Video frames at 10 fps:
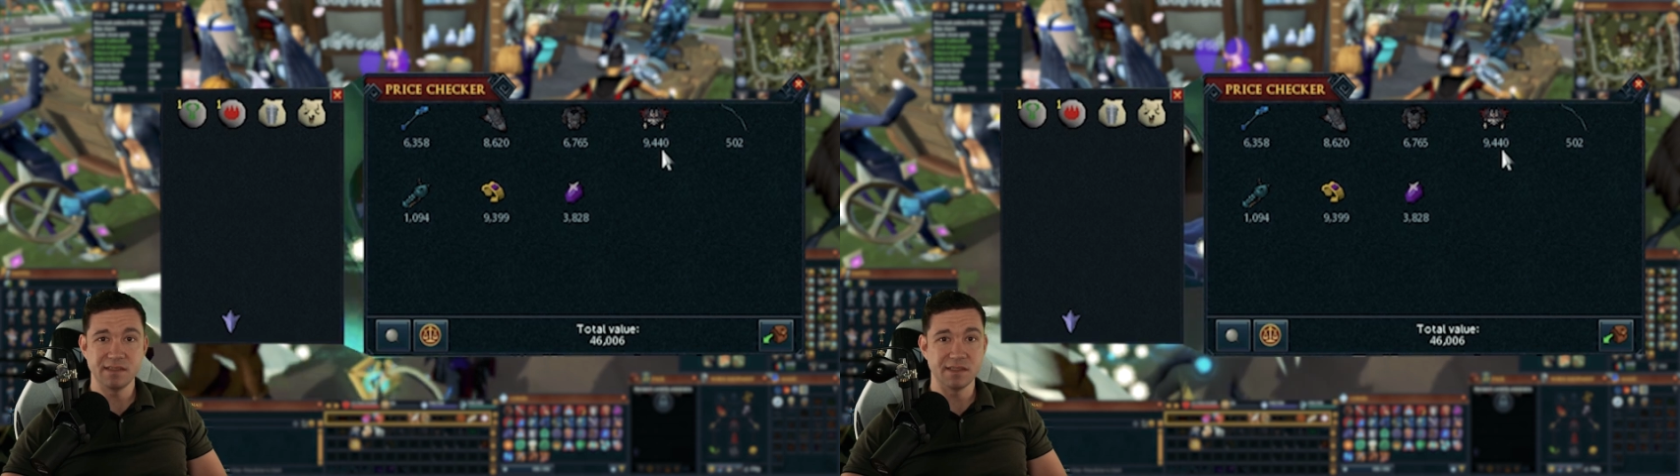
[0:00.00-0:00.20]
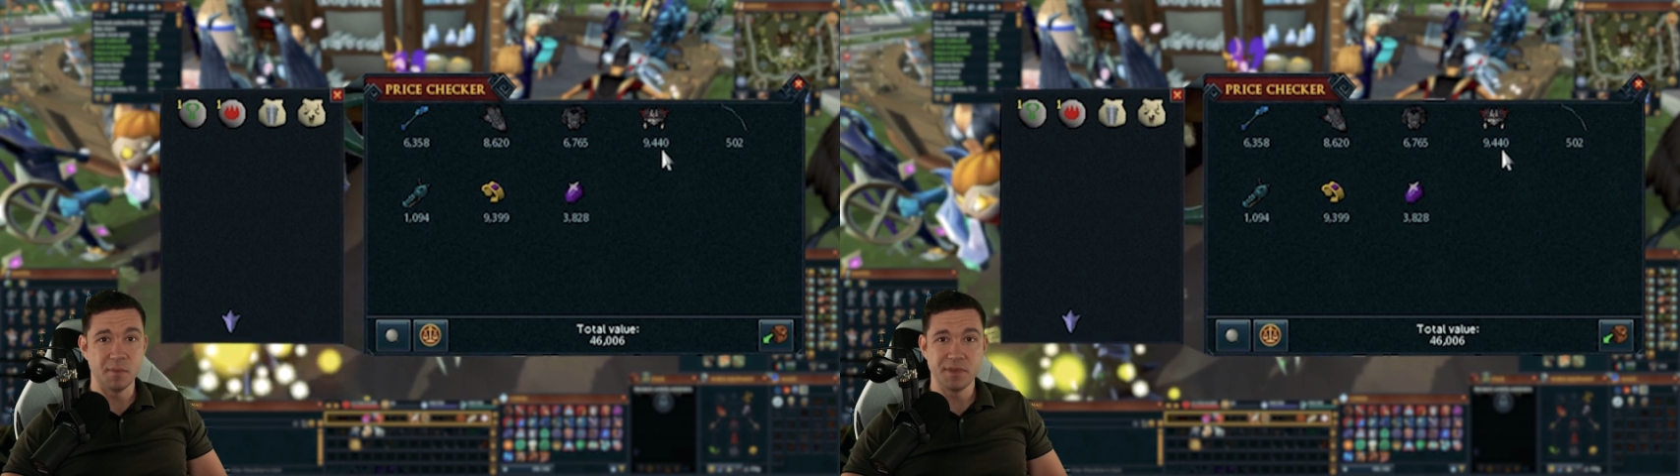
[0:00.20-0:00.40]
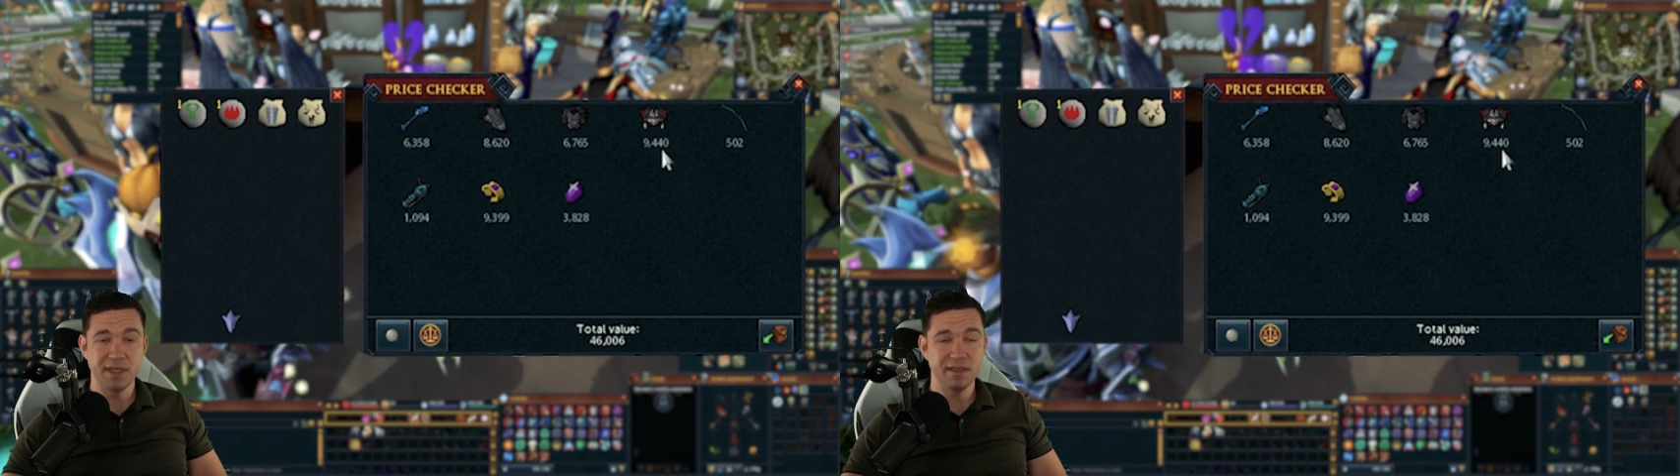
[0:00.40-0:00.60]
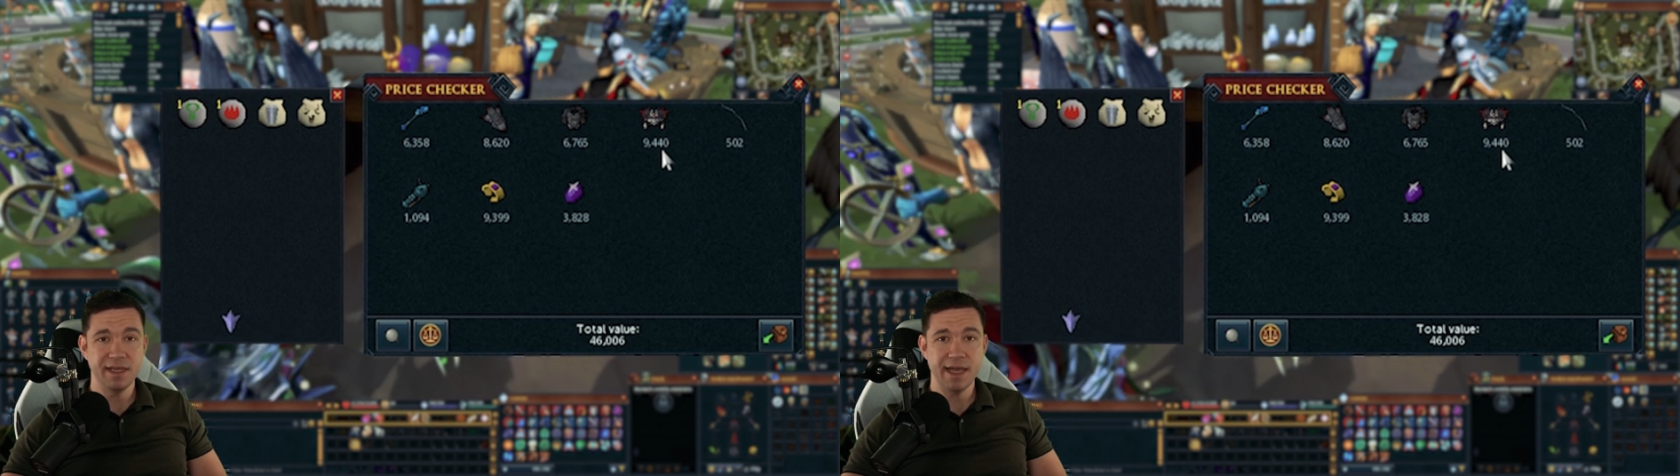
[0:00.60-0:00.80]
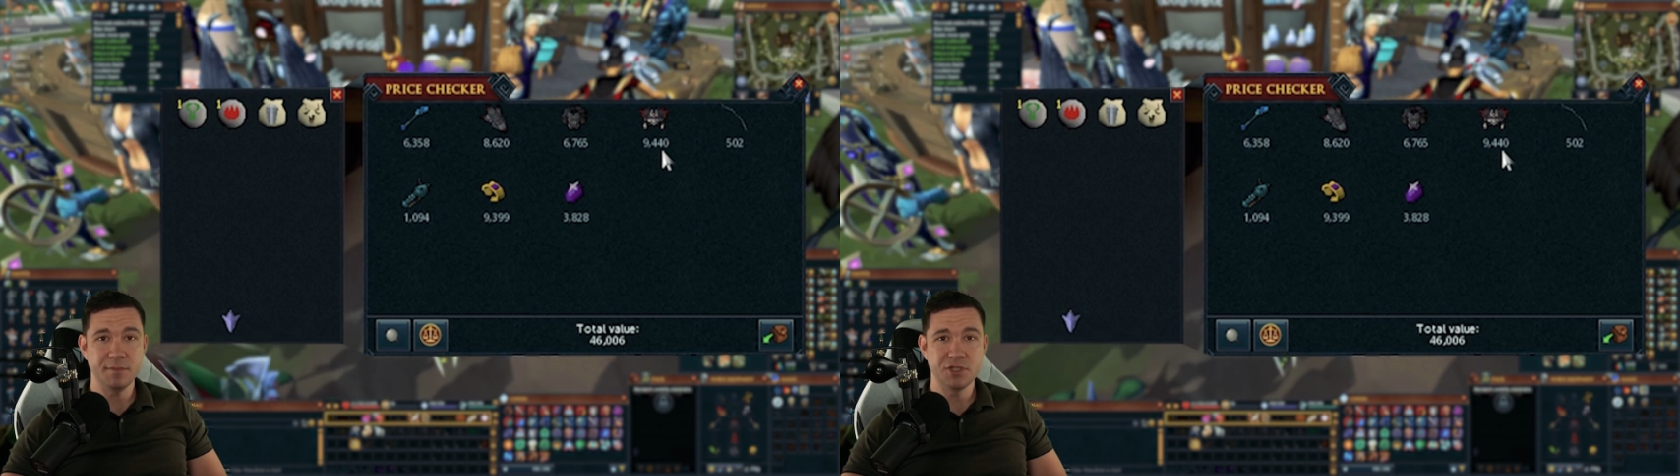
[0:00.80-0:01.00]
something in the
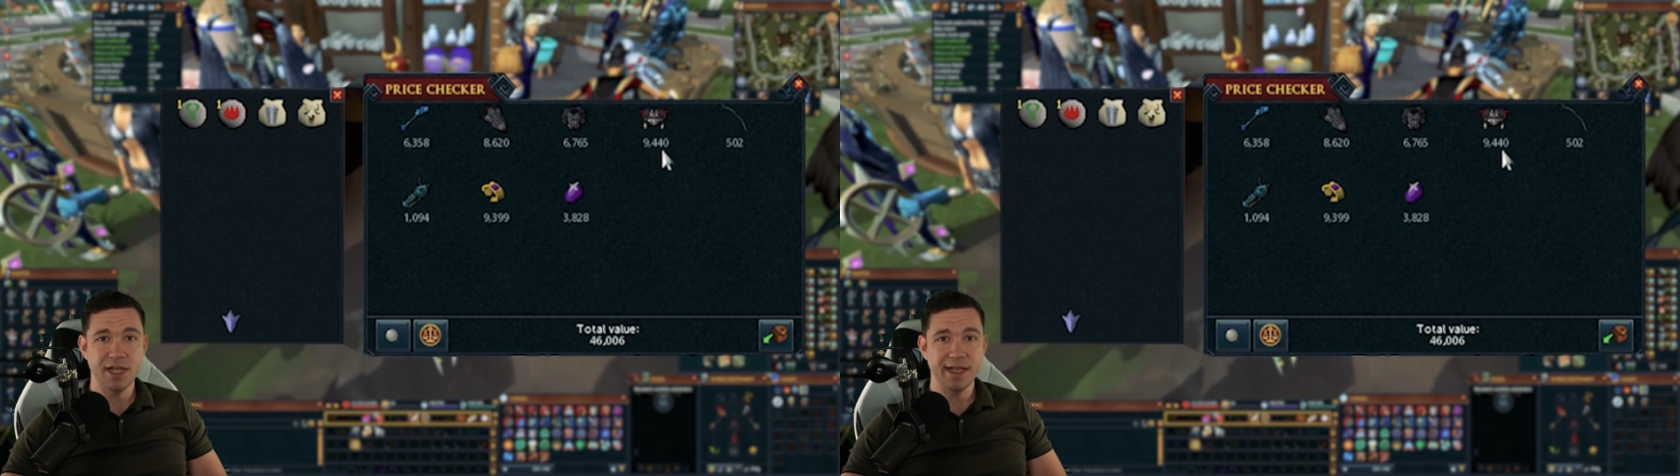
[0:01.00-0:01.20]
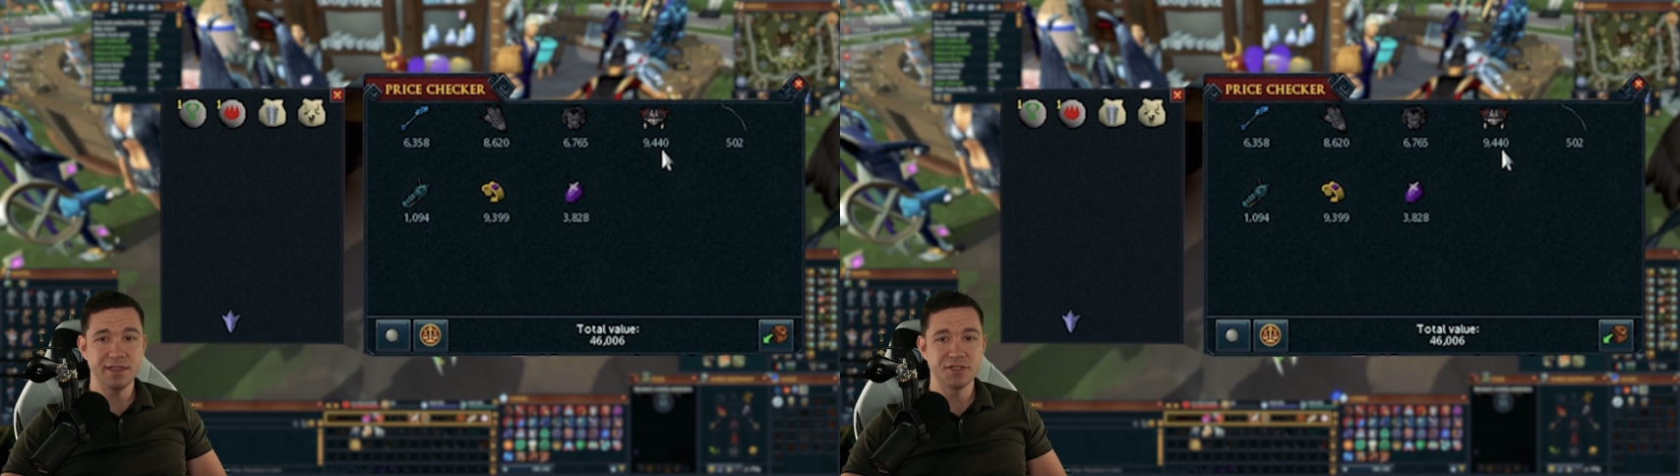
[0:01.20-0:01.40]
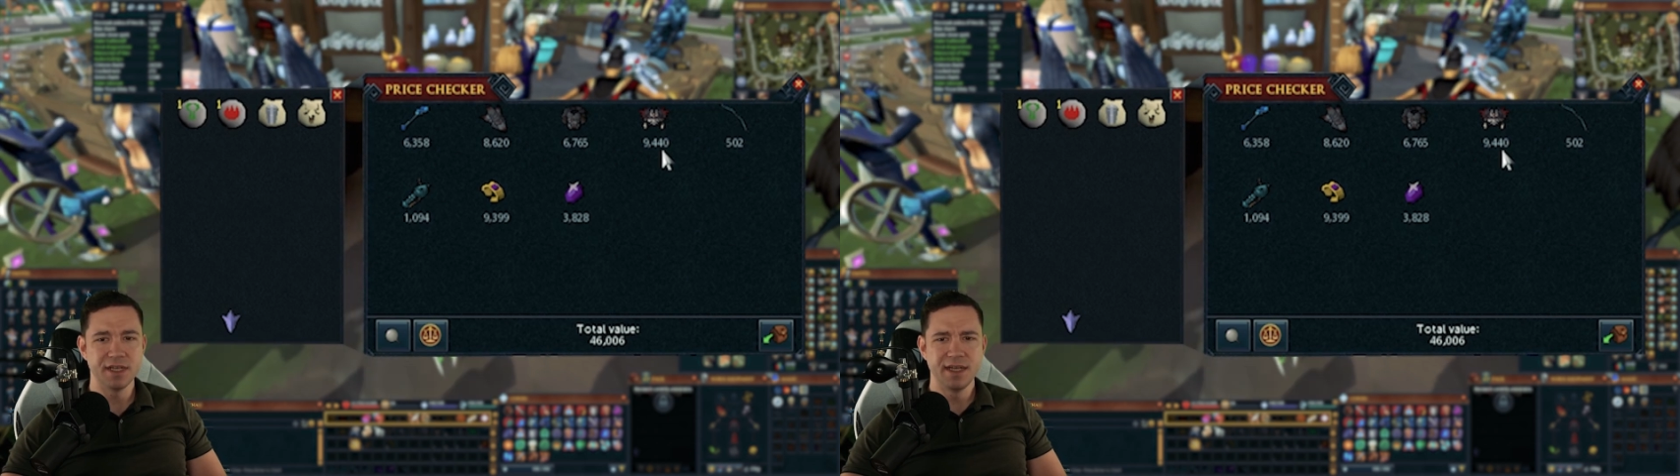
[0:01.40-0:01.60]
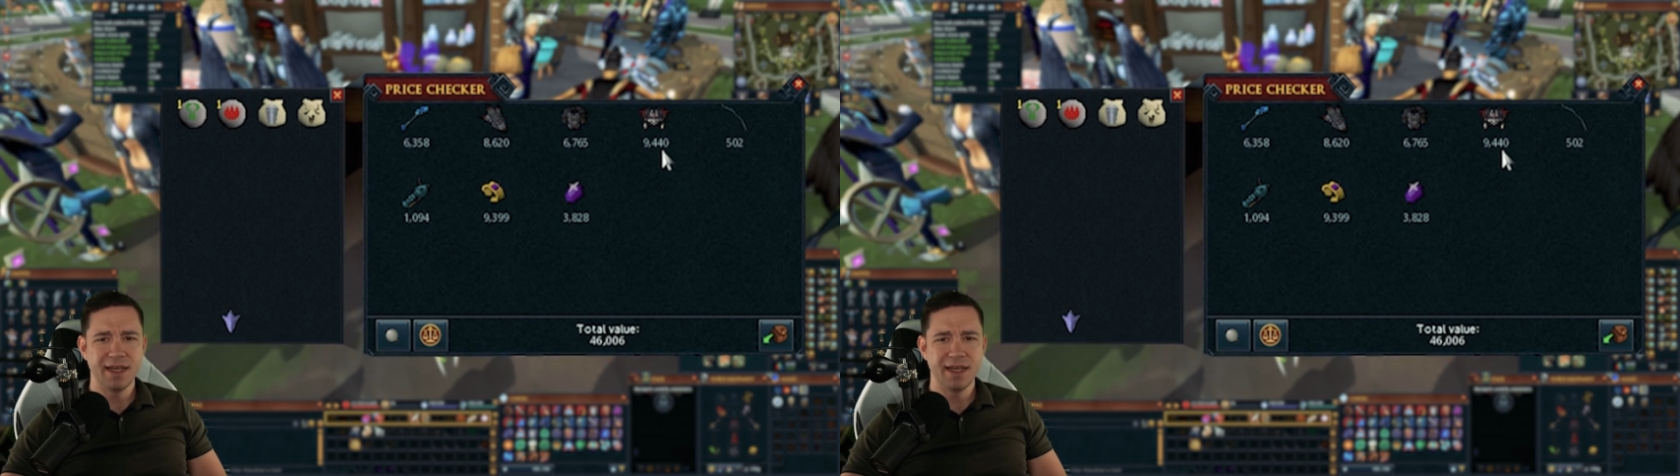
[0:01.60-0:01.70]
game changed